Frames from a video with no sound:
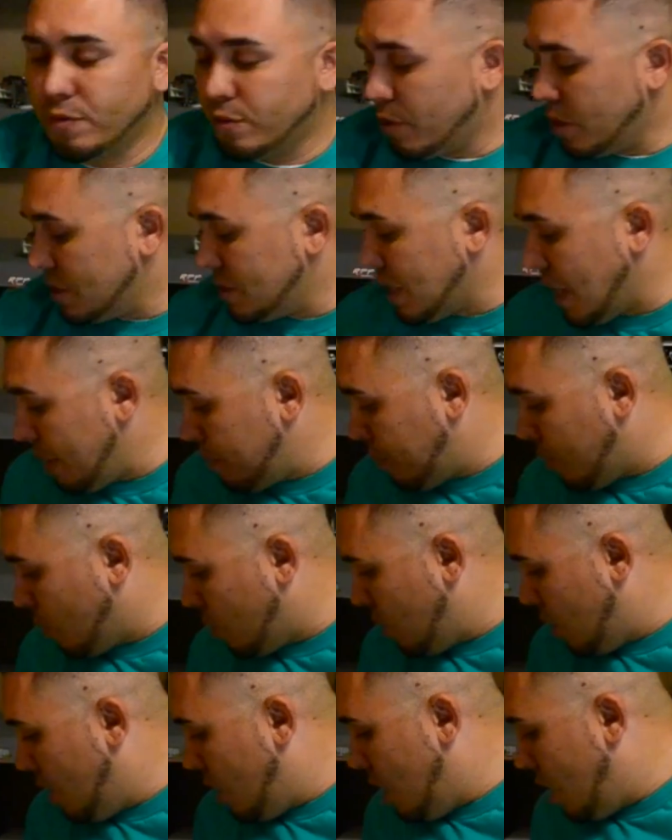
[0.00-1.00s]
For
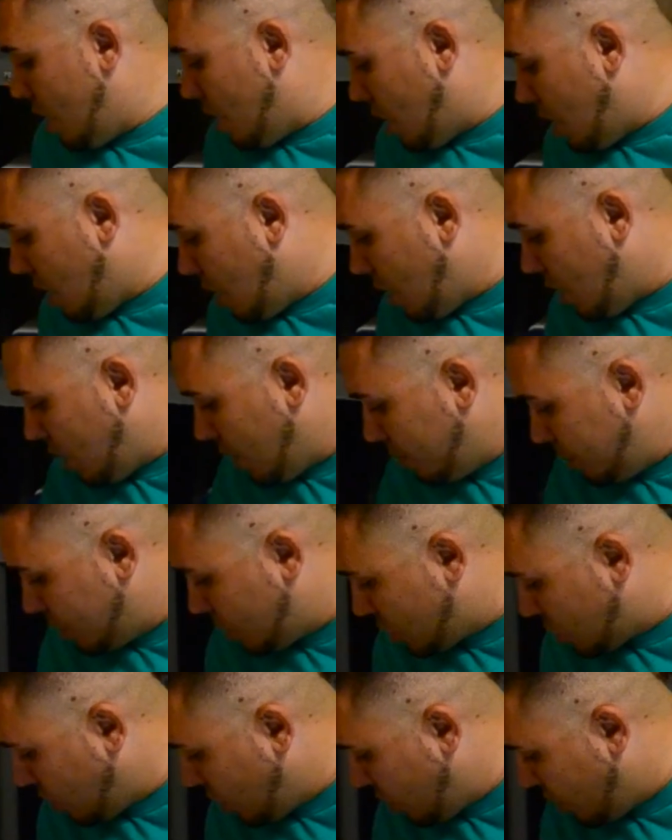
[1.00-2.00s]
example, let me
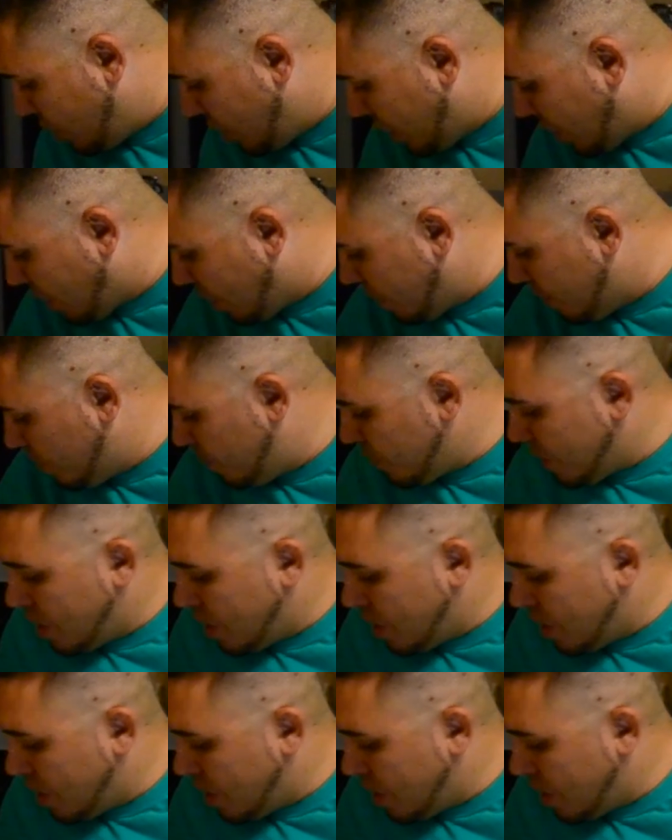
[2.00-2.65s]
show you here.